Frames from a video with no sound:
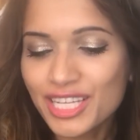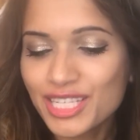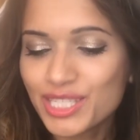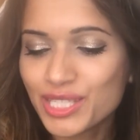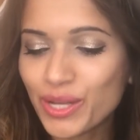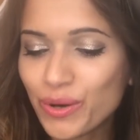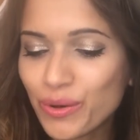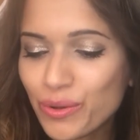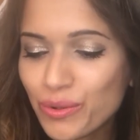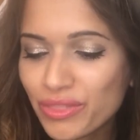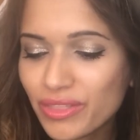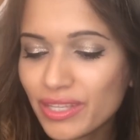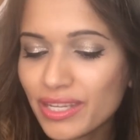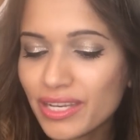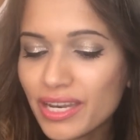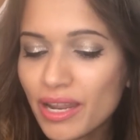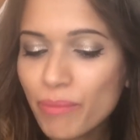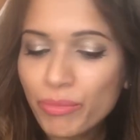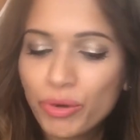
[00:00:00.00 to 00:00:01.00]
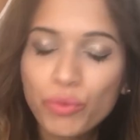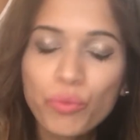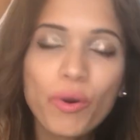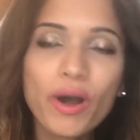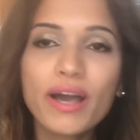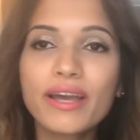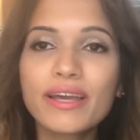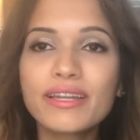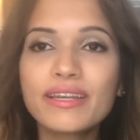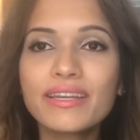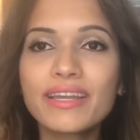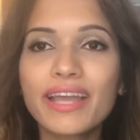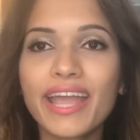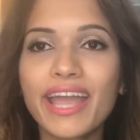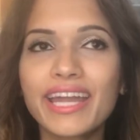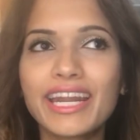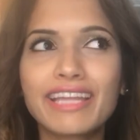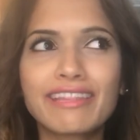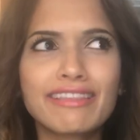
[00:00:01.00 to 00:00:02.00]
So the number one,
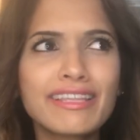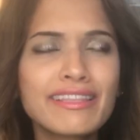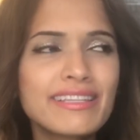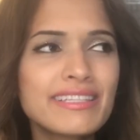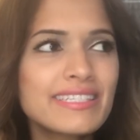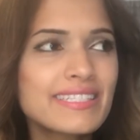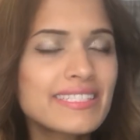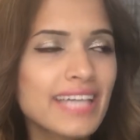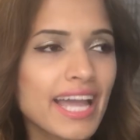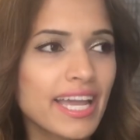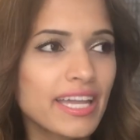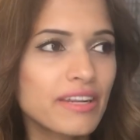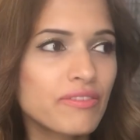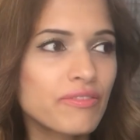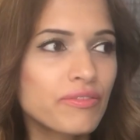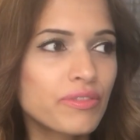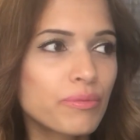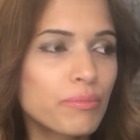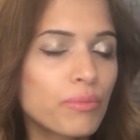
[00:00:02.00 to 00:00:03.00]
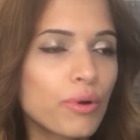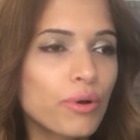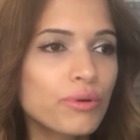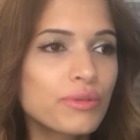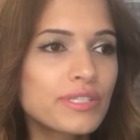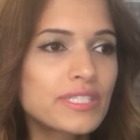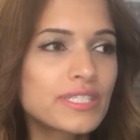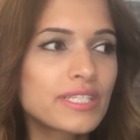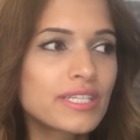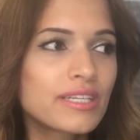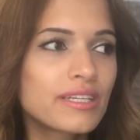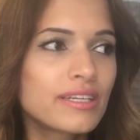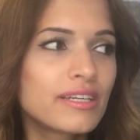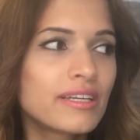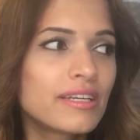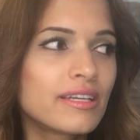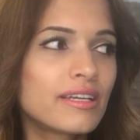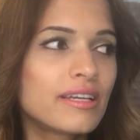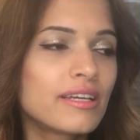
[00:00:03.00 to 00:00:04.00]
and I think this is kind of the most
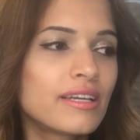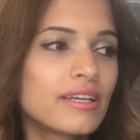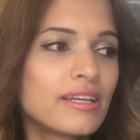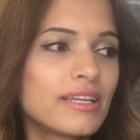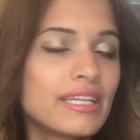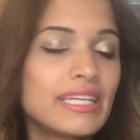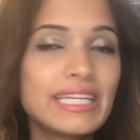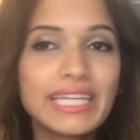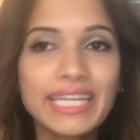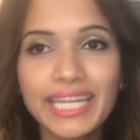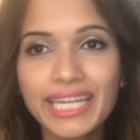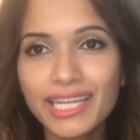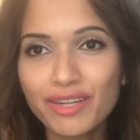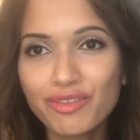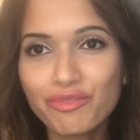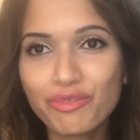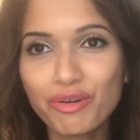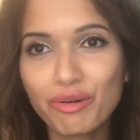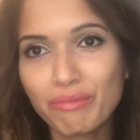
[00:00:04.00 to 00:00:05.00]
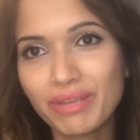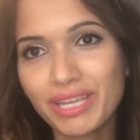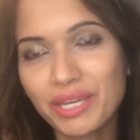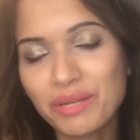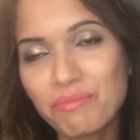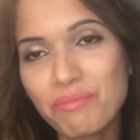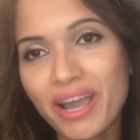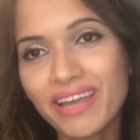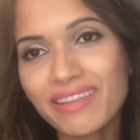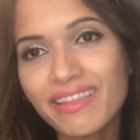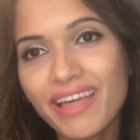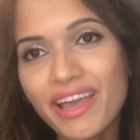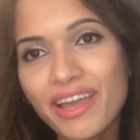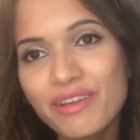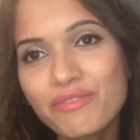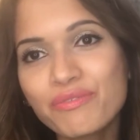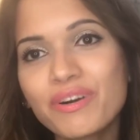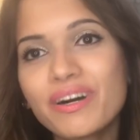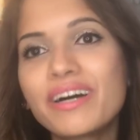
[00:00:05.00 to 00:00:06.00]
needed for me in my
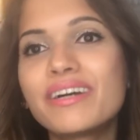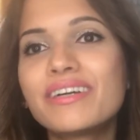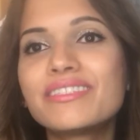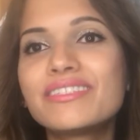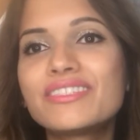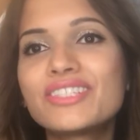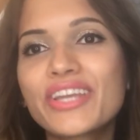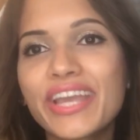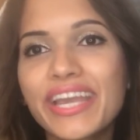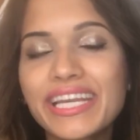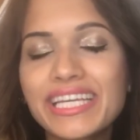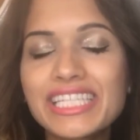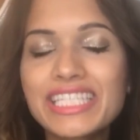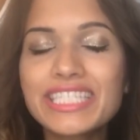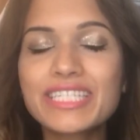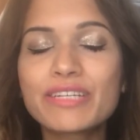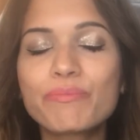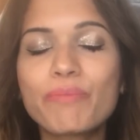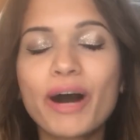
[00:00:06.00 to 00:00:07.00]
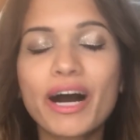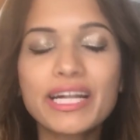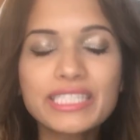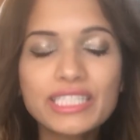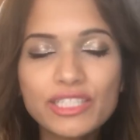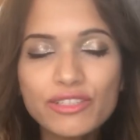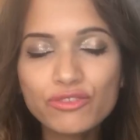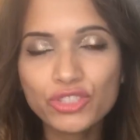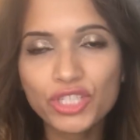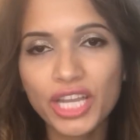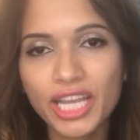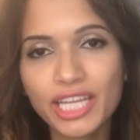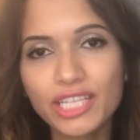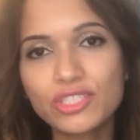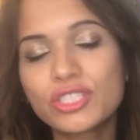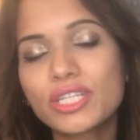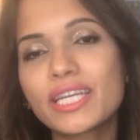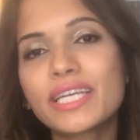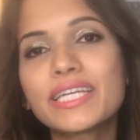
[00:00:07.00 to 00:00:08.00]
life, uh, change, positive
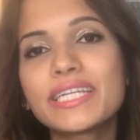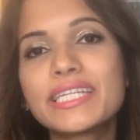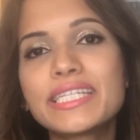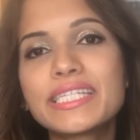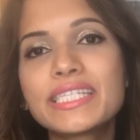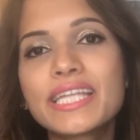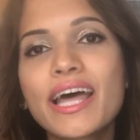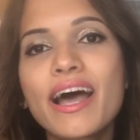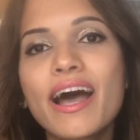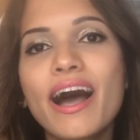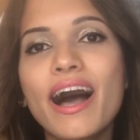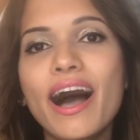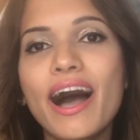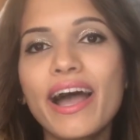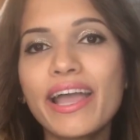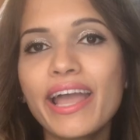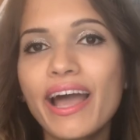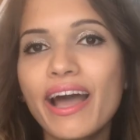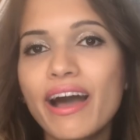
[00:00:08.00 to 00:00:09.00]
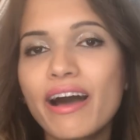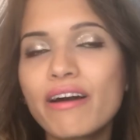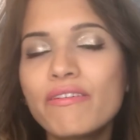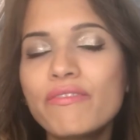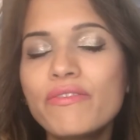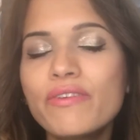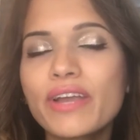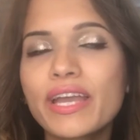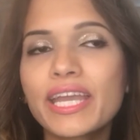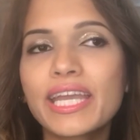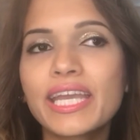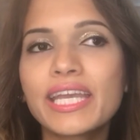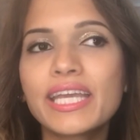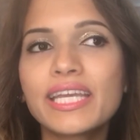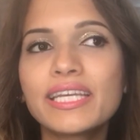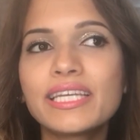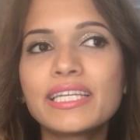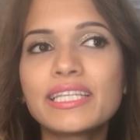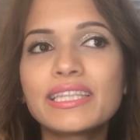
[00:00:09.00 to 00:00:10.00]
change is I have
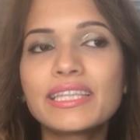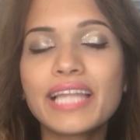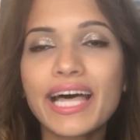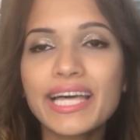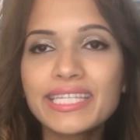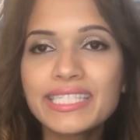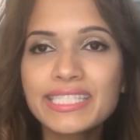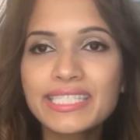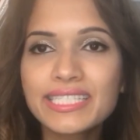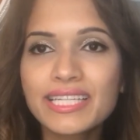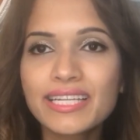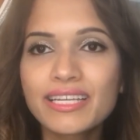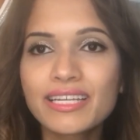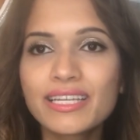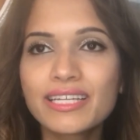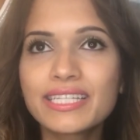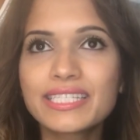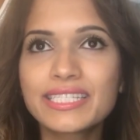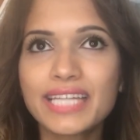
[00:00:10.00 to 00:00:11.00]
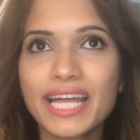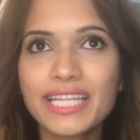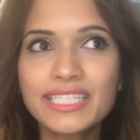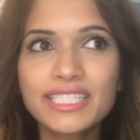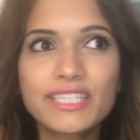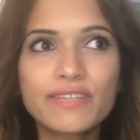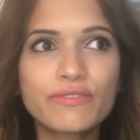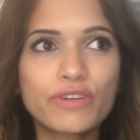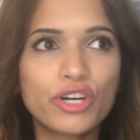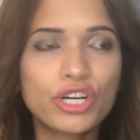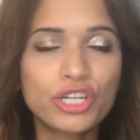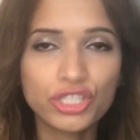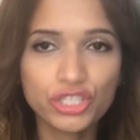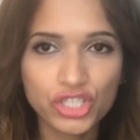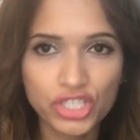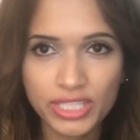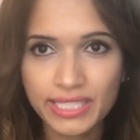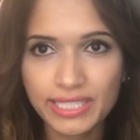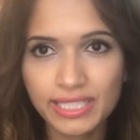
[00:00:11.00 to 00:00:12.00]
a less sense of
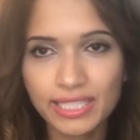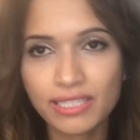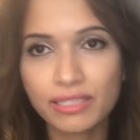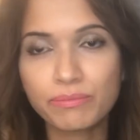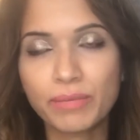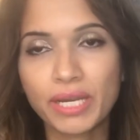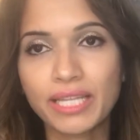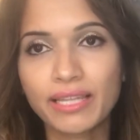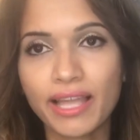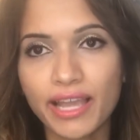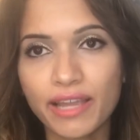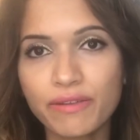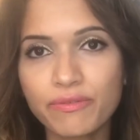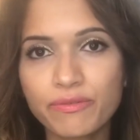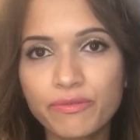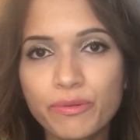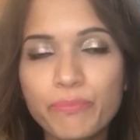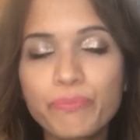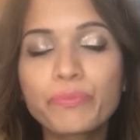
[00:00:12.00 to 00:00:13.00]
urgency in my life.